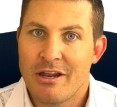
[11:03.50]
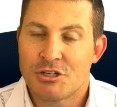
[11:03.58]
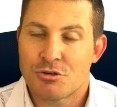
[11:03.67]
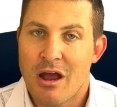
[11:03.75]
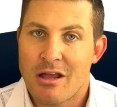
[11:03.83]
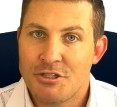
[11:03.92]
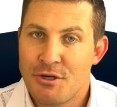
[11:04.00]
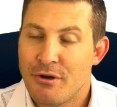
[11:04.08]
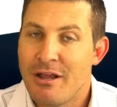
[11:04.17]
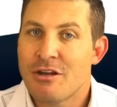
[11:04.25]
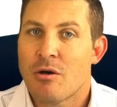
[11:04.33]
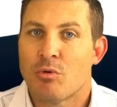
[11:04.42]
strategy or an
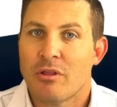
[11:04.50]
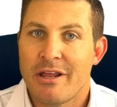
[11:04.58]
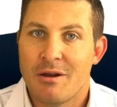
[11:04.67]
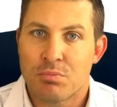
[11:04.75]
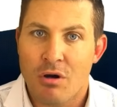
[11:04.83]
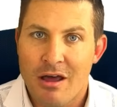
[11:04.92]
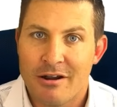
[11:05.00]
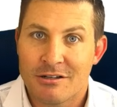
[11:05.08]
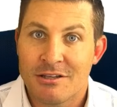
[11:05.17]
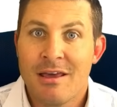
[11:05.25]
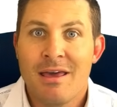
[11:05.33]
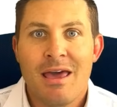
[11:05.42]
income-related
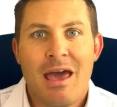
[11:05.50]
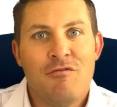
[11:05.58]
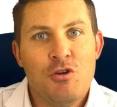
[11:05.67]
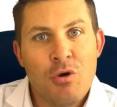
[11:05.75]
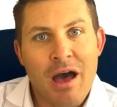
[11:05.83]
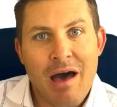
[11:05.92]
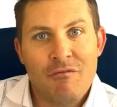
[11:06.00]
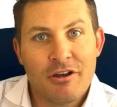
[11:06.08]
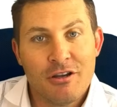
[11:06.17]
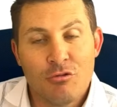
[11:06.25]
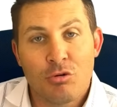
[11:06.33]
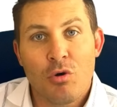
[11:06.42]
product if you have a
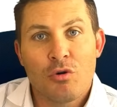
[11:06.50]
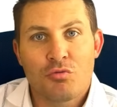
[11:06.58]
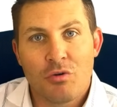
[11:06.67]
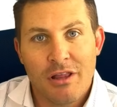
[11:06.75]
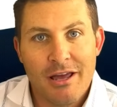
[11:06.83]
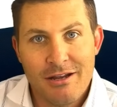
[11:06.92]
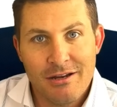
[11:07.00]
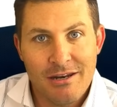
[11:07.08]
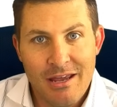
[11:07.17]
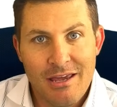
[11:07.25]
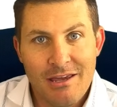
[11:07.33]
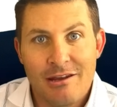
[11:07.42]
growth-related
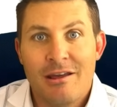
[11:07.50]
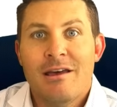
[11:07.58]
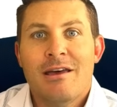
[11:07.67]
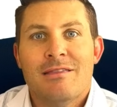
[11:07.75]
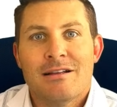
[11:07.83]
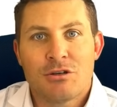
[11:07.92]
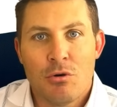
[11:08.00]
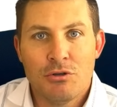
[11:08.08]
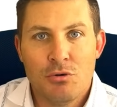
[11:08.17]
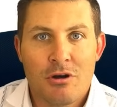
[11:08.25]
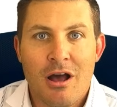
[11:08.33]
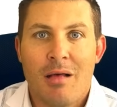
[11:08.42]
need that's going
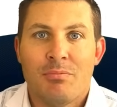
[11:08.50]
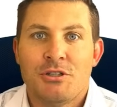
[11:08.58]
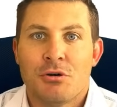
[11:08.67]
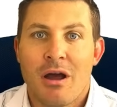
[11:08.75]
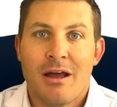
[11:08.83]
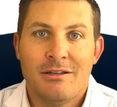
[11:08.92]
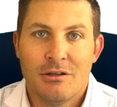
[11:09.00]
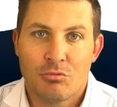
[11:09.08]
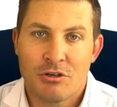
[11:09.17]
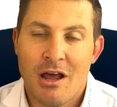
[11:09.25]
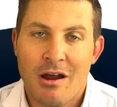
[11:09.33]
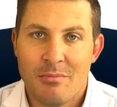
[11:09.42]
to accomplish your ideal
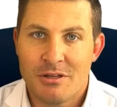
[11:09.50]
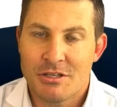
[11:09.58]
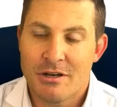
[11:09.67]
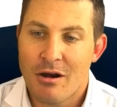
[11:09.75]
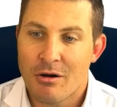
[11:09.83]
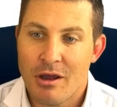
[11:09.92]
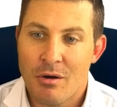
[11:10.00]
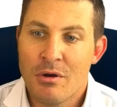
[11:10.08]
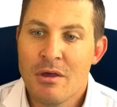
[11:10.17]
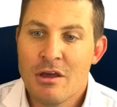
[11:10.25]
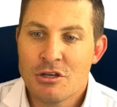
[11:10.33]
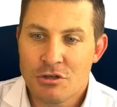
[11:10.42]
retirement scenario.
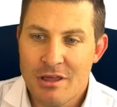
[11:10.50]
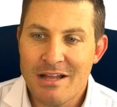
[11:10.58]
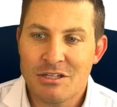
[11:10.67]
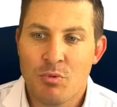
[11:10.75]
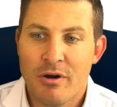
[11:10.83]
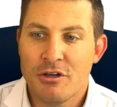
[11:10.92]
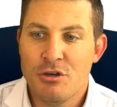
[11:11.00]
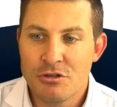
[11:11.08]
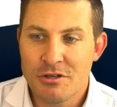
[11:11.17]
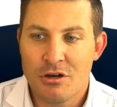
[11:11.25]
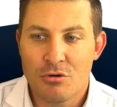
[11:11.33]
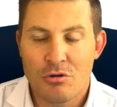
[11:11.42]
So that's where
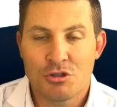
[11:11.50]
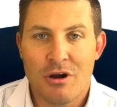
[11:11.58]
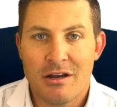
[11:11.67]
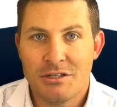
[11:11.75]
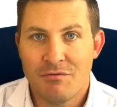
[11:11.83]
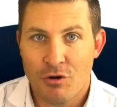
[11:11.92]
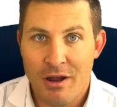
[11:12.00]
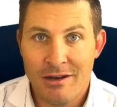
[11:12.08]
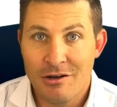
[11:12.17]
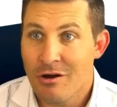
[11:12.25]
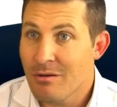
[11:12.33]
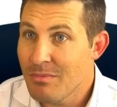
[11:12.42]
using a growth strategy for
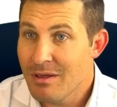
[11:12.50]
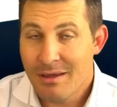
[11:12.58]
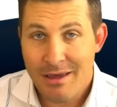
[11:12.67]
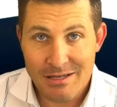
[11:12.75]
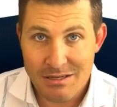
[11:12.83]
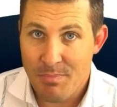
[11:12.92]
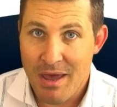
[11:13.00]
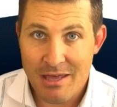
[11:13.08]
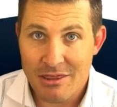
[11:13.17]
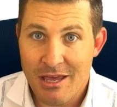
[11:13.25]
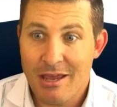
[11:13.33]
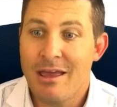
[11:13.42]
income is a bad
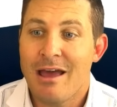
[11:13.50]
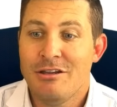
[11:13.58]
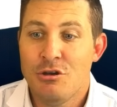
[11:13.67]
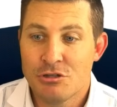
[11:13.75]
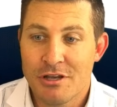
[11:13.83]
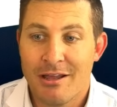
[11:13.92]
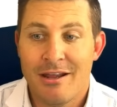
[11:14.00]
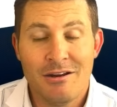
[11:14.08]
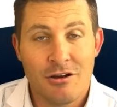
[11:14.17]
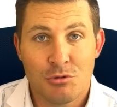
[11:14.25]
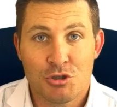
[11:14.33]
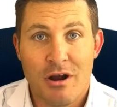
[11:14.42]
thing, and using an
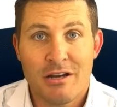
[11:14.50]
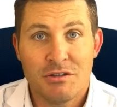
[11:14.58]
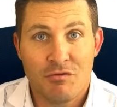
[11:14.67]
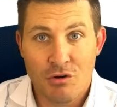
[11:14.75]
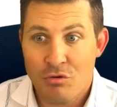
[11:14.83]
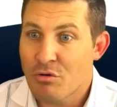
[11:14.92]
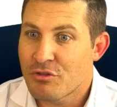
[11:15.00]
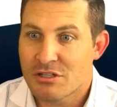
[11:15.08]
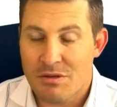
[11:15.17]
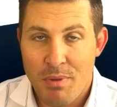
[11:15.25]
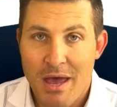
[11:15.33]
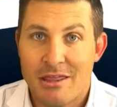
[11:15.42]
income strategy for growth is a
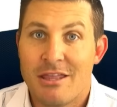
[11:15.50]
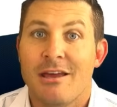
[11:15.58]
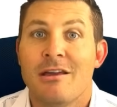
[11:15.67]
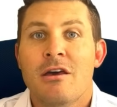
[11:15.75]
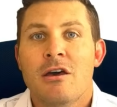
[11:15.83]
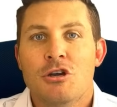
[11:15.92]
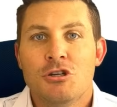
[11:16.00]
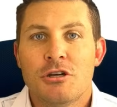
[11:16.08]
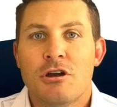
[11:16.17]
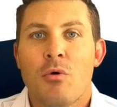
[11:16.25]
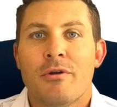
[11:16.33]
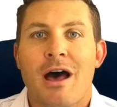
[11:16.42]
bad thing. You should
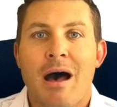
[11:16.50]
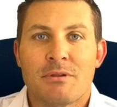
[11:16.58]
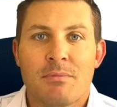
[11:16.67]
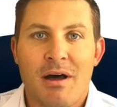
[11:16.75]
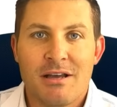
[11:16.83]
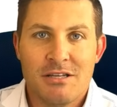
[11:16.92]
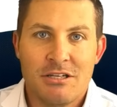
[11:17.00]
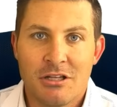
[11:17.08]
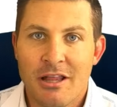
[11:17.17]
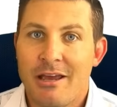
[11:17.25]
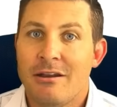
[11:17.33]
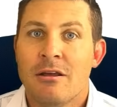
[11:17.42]
go and optimize each
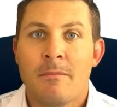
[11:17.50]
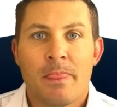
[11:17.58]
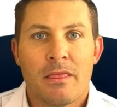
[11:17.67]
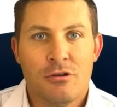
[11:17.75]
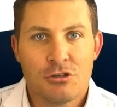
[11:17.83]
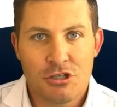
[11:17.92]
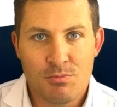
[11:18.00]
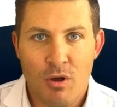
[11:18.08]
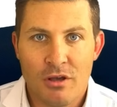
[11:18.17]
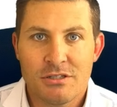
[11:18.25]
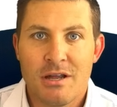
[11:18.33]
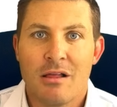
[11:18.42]
lane. Use the
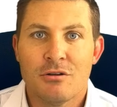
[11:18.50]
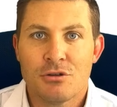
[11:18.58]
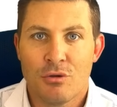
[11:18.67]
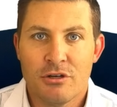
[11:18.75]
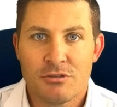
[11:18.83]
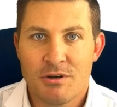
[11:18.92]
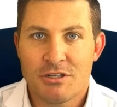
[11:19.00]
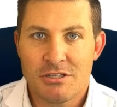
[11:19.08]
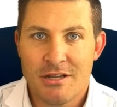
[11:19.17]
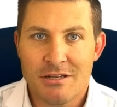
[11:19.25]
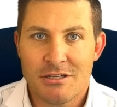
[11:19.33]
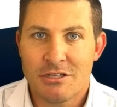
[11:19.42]
smallest dollars only as much as
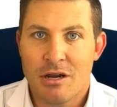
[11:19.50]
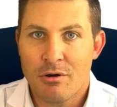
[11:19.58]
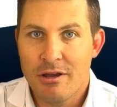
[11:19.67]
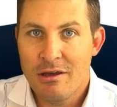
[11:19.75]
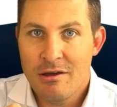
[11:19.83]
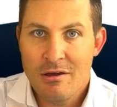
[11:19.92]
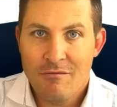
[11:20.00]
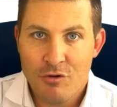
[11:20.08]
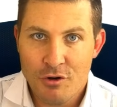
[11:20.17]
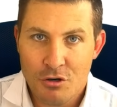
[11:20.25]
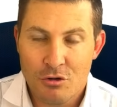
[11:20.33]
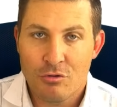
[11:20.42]
necessary for
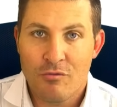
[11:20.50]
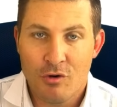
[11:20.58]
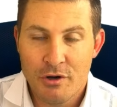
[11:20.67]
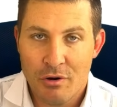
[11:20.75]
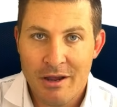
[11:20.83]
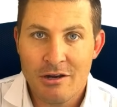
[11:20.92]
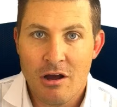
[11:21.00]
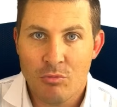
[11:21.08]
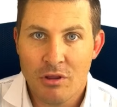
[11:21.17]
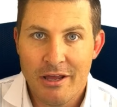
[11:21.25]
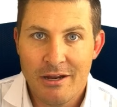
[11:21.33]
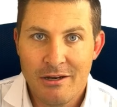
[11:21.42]
your
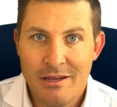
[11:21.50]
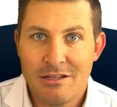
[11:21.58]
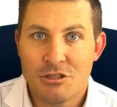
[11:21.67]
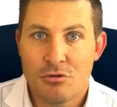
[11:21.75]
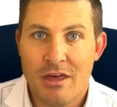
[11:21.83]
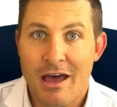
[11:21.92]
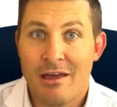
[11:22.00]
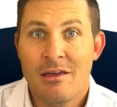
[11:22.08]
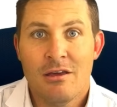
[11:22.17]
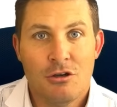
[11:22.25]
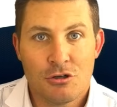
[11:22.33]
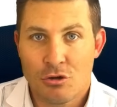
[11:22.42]
income-related needs, so that
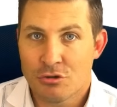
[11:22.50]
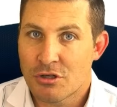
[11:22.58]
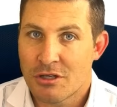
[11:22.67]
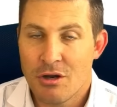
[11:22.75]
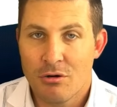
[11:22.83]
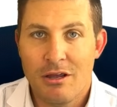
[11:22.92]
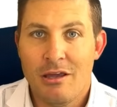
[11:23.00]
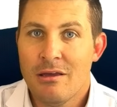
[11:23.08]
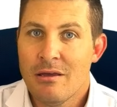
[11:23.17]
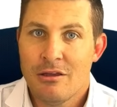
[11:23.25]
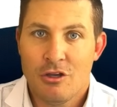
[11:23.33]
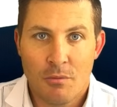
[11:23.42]
your Social Security,
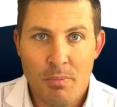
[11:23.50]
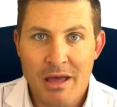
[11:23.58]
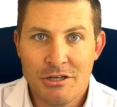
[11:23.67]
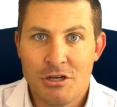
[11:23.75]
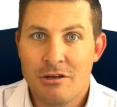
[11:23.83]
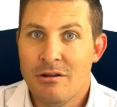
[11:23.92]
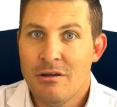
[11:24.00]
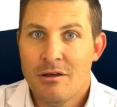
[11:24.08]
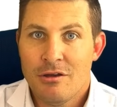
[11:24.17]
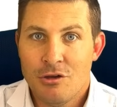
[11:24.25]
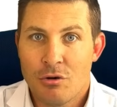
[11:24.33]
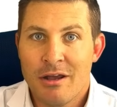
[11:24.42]
your pension,
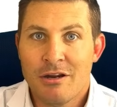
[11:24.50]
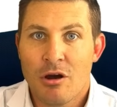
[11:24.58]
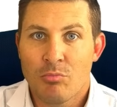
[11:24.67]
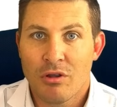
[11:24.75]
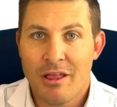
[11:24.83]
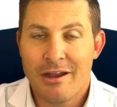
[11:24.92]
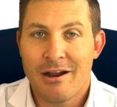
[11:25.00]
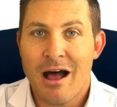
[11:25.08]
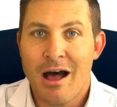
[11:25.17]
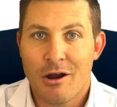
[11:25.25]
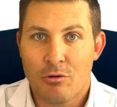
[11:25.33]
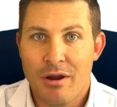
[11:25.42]
your income-related
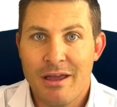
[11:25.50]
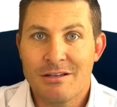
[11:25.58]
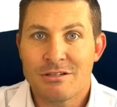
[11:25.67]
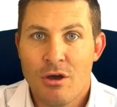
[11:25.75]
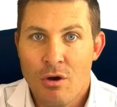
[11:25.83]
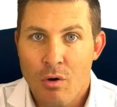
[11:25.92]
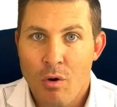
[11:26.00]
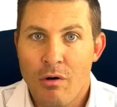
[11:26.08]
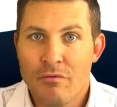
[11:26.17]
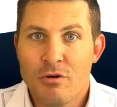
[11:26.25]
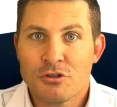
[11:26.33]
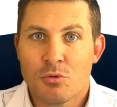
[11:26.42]
IRAs, all of
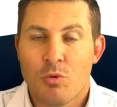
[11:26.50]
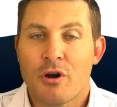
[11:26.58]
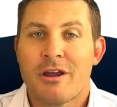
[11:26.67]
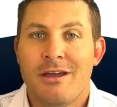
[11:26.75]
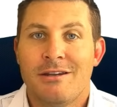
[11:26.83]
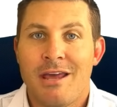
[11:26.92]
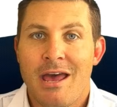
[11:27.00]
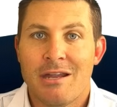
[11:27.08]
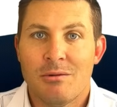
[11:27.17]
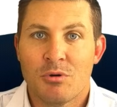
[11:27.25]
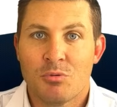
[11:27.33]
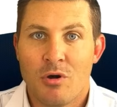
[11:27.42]
those are working in
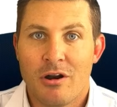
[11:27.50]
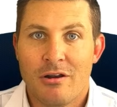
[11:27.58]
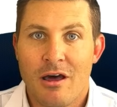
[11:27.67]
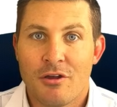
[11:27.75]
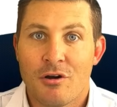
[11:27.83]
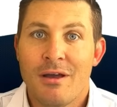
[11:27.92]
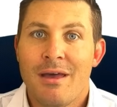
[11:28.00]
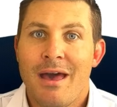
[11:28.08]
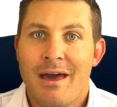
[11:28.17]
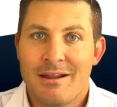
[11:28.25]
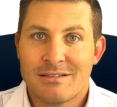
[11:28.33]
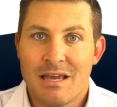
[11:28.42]
tandem with one another,
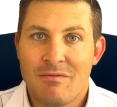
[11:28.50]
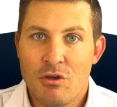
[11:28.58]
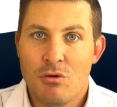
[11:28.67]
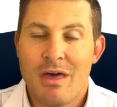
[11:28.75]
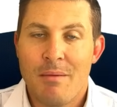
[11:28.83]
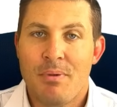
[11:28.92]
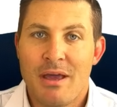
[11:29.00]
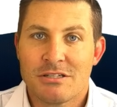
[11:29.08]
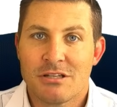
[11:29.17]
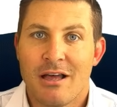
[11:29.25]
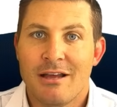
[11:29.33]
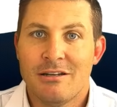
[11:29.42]
and it's giving you that
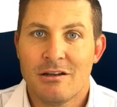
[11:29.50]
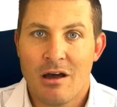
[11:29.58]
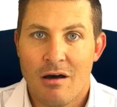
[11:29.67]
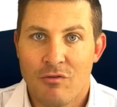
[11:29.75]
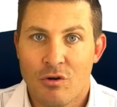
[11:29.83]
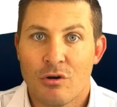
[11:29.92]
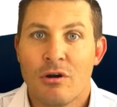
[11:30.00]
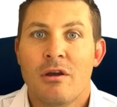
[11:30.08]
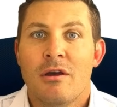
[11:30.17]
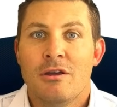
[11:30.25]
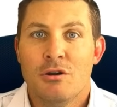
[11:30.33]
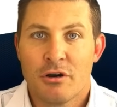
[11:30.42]
baseline to cover
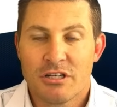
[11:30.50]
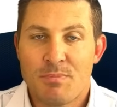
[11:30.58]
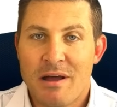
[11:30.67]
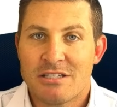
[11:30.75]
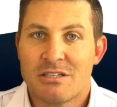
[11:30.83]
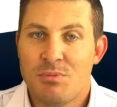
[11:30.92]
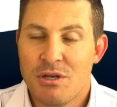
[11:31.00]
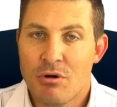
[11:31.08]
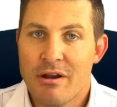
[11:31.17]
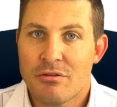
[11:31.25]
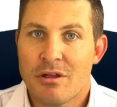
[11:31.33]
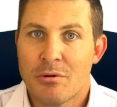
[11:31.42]
your expenses, be
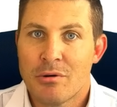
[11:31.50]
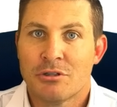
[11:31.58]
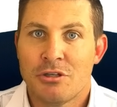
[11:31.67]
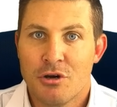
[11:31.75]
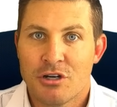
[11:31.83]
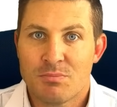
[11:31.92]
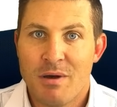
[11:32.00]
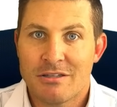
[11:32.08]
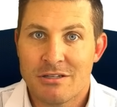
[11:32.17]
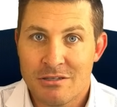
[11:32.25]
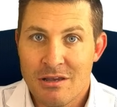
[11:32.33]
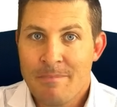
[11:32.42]
greater than or equal to your
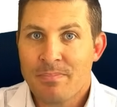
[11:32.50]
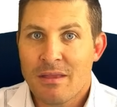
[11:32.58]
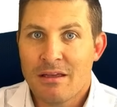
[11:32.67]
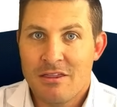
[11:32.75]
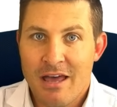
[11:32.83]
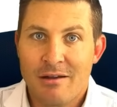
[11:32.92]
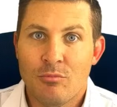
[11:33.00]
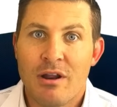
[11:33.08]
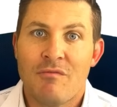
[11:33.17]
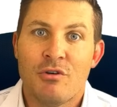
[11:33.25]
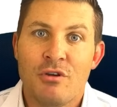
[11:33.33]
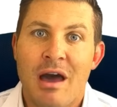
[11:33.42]
expenses. Then
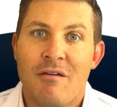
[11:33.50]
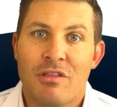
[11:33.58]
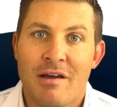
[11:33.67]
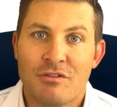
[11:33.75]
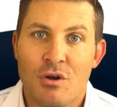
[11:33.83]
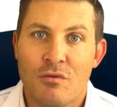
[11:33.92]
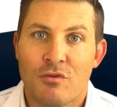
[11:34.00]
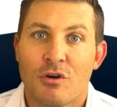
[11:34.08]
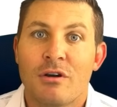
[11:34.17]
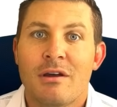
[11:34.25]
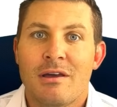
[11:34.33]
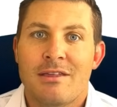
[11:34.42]
whatever you have left over,
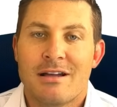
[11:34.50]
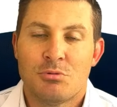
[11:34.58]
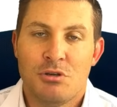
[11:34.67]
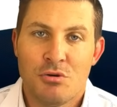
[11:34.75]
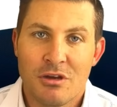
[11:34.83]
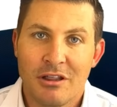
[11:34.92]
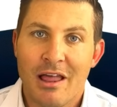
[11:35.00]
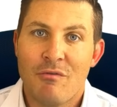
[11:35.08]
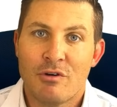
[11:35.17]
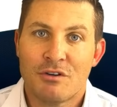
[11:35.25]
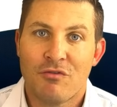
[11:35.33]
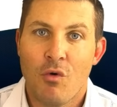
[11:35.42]
that's what you could
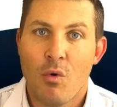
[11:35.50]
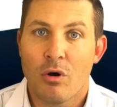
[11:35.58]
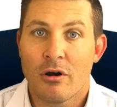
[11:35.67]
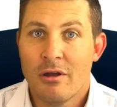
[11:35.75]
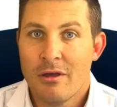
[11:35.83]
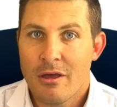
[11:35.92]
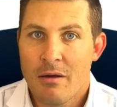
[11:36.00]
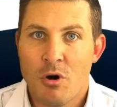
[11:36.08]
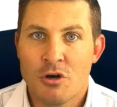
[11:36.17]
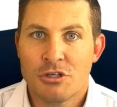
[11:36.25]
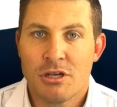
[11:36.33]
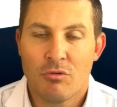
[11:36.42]
leverage for
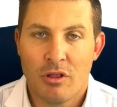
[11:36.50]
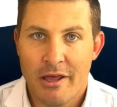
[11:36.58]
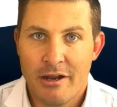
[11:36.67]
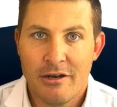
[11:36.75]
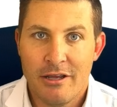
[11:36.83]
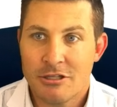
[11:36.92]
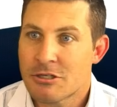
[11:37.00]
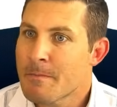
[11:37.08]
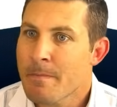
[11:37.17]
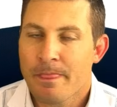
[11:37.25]
emergency-related needs.